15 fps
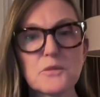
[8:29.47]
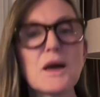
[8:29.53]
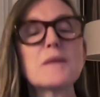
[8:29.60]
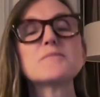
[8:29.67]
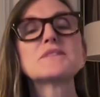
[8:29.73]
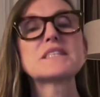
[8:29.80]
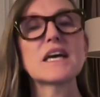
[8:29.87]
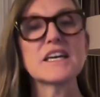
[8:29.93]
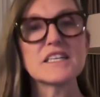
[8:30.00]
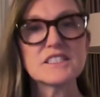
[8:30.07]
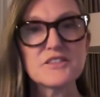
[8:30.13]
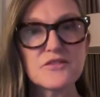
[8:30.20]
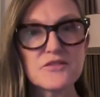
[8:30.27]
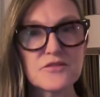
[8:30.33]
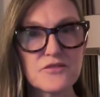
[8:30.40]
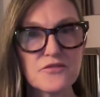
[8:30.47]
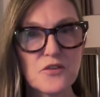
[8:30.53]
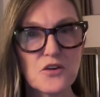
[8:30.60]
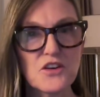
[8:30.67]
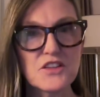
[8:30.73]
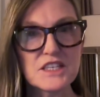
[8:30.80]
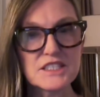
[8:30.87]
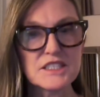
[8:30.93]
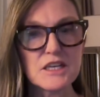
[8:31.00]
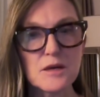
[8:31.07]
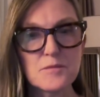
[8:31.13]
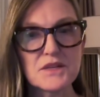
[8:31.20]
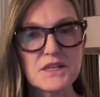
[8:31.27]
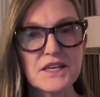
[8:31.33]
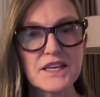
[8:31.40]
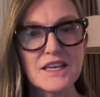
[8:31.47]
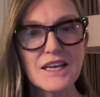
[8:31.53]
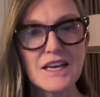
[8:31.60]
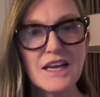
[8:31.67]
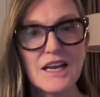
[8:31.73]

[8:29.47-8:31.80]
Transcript: website for this company,